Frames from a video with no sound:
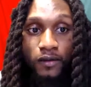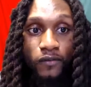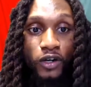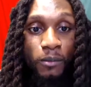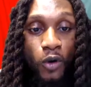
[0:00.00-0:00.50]

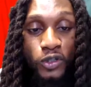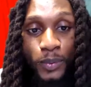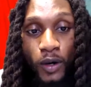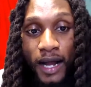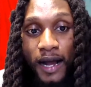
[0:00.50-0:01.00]
for the most
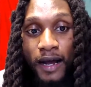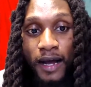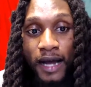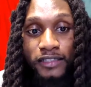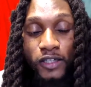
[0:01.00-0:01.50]
part,
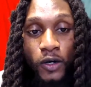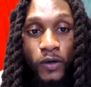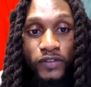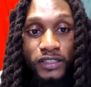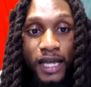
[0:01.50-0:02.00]
I
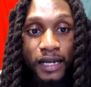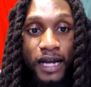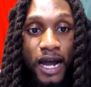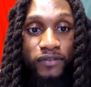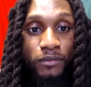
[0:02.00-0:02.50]
serve as like
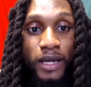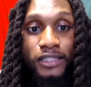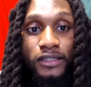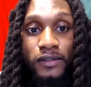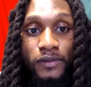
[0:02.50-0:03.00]

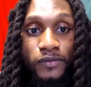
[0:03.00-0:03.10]
confirmation